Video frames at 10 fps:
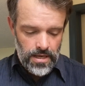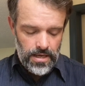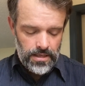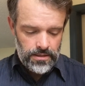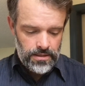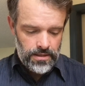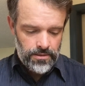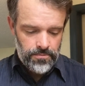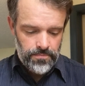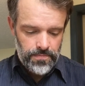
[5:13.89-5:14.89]

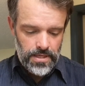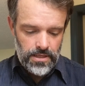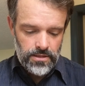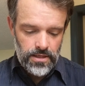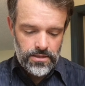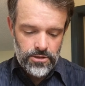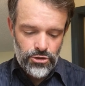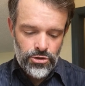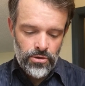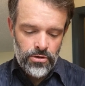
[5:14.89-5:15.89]
And it's a
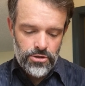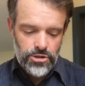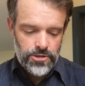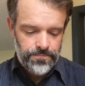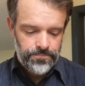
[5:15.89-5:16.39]
church